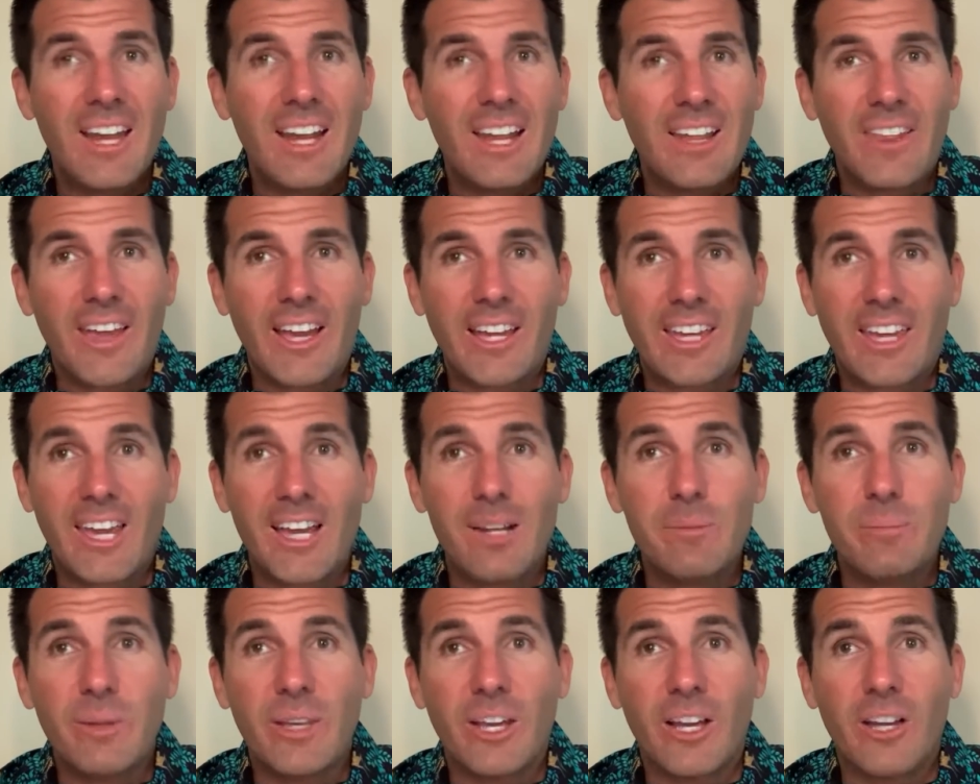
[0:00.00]
That
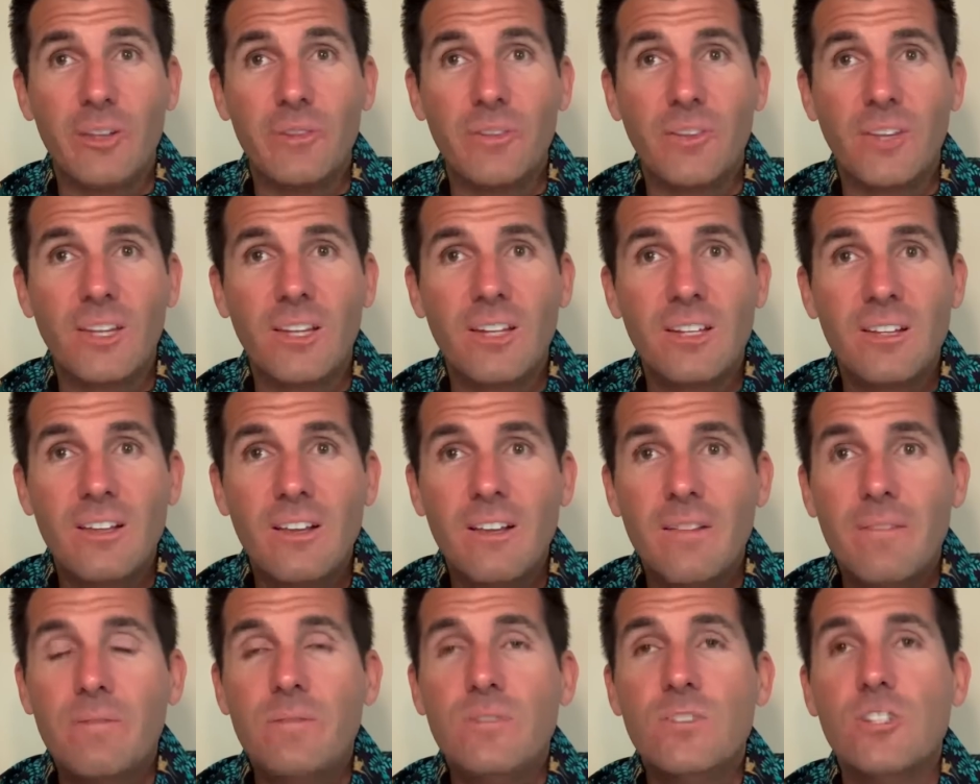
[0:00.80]
can't be healthy.
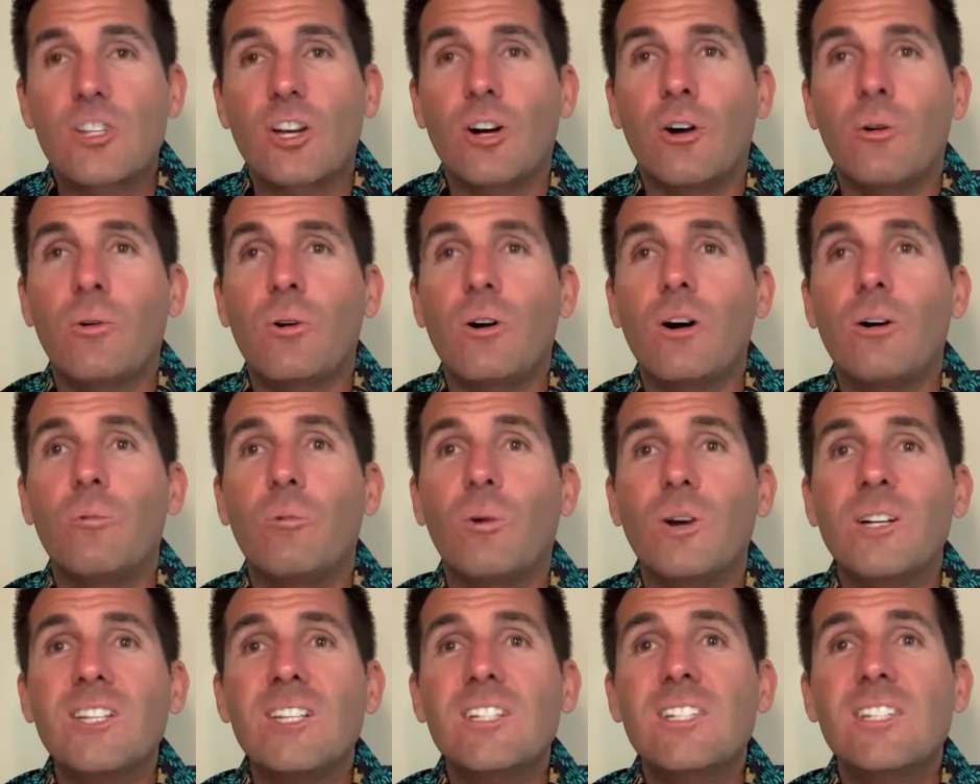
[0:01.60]
So
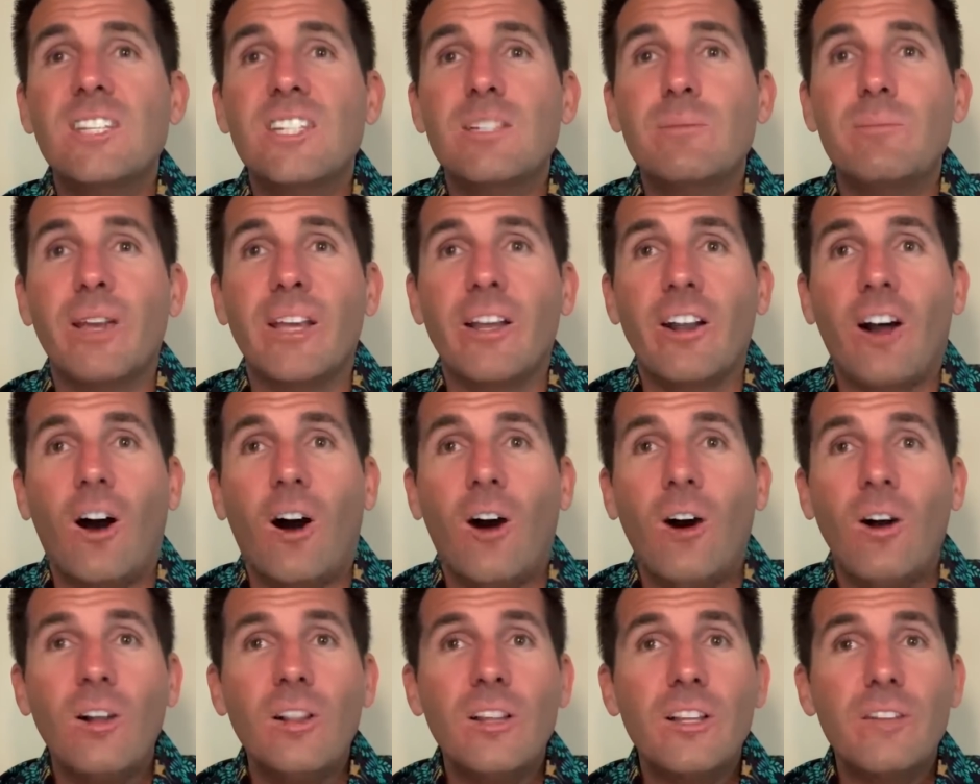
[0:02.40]
what does this mean?
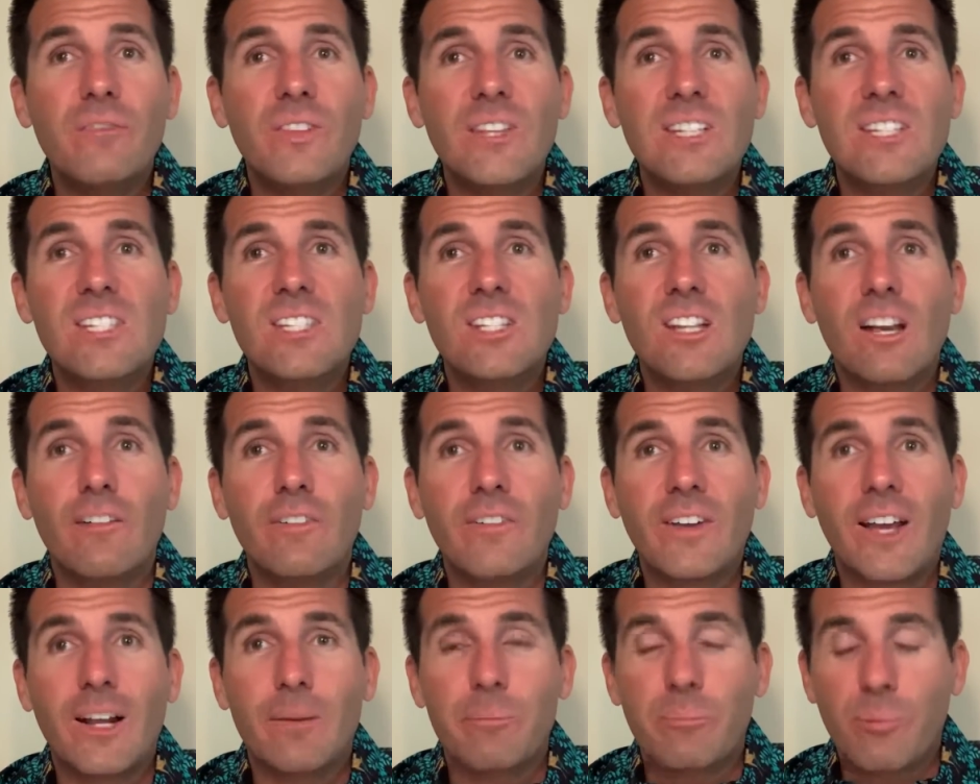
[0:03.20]
All of this stuff
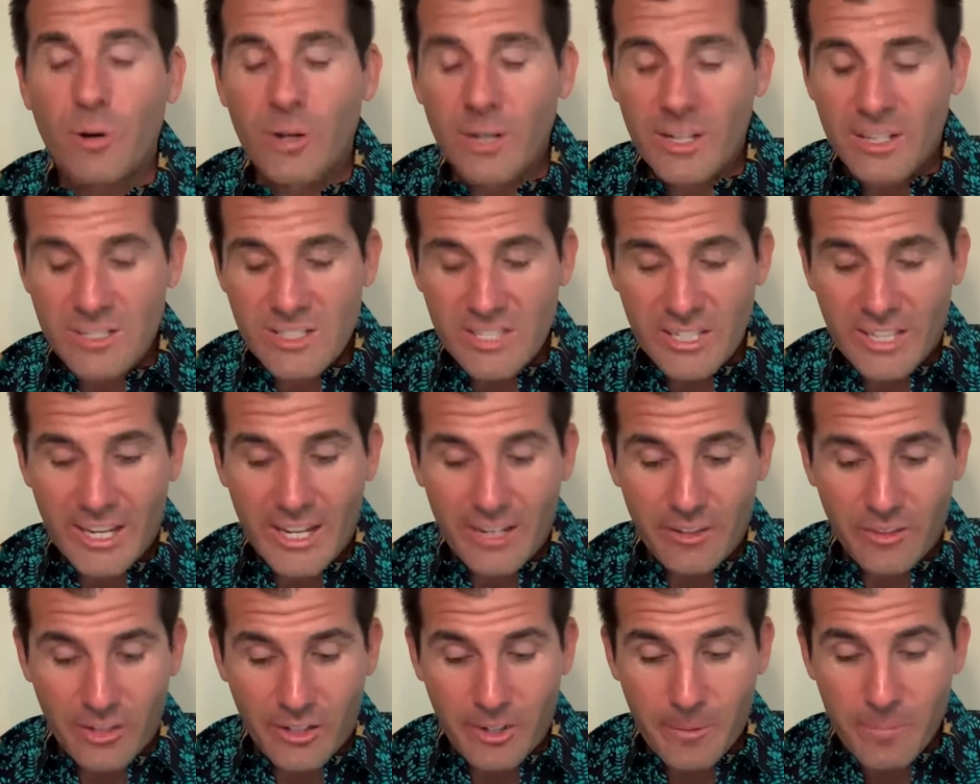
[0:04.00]
kind of putting
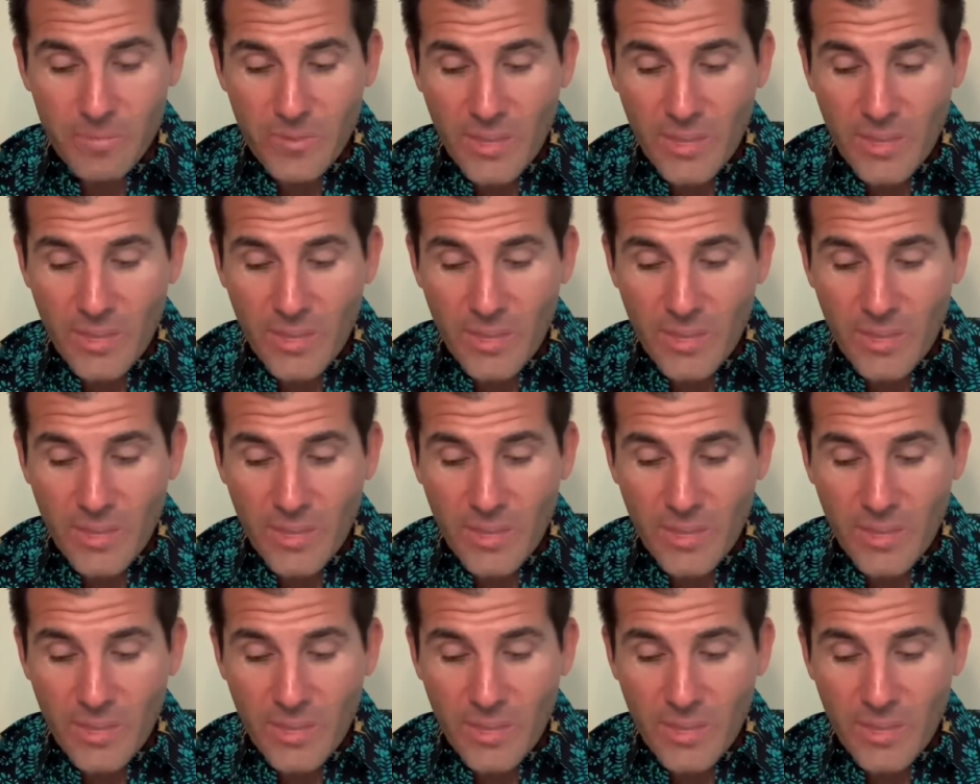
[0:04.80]
together.